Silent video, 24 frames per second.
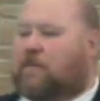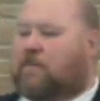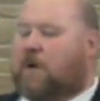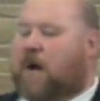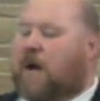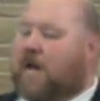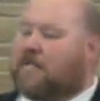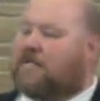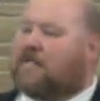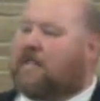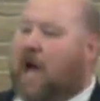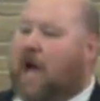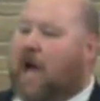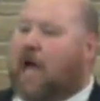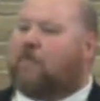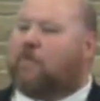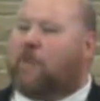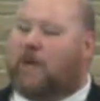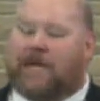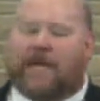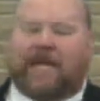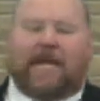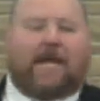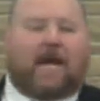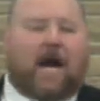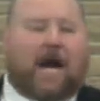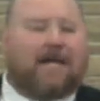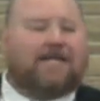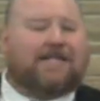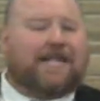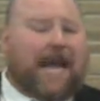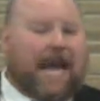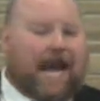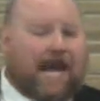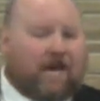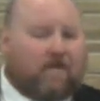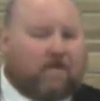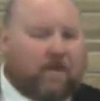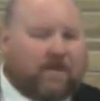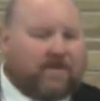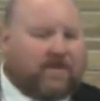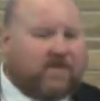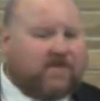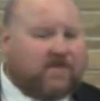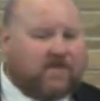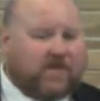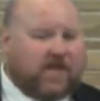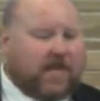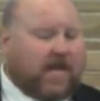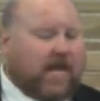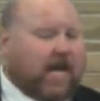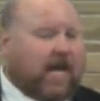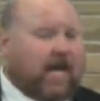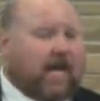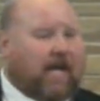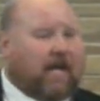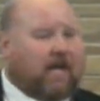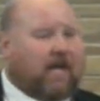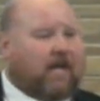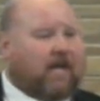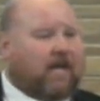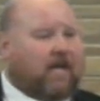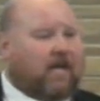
Praise God. We need God's hand with us today.